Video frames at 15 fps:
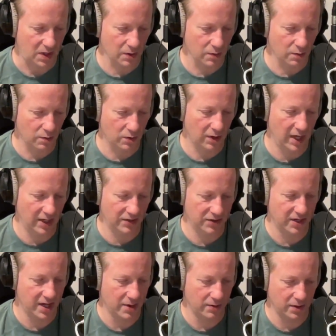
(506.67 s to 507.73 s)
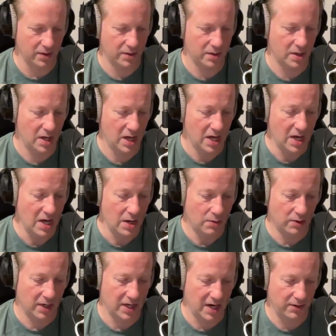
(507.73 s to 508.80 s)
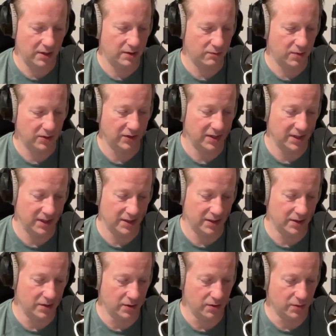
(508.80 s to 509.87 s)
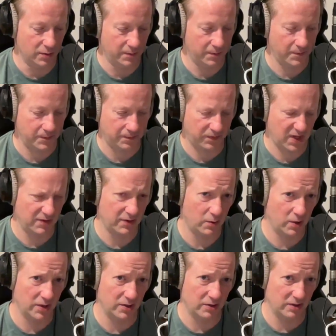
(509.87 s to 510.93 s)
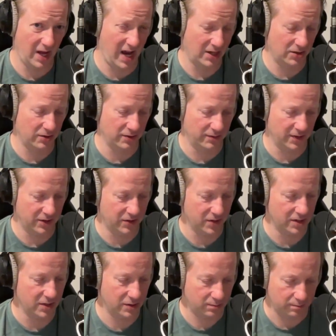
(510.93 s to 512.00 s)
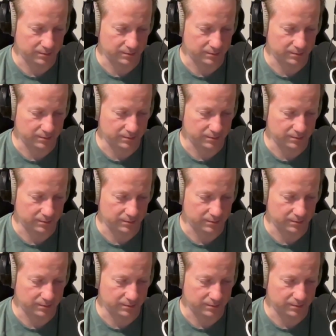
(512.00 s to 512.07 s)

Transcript: We'll exit out. What I now really need to do, if I want to actually fix this,